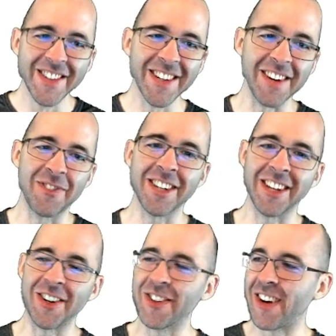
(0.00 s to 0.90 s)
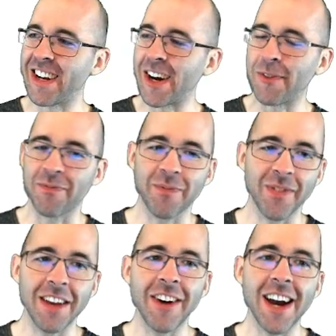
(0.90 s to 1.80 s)
Ooh, I'm feeling old right now.
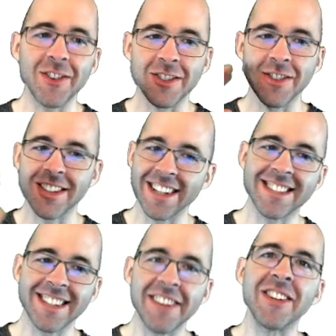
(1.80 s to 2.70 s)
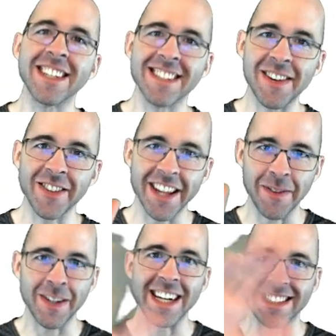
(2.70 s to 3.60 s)
If I was, let's give an example that
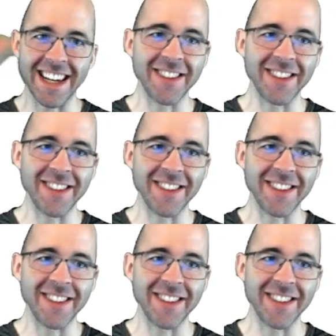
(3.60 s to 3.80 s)
applies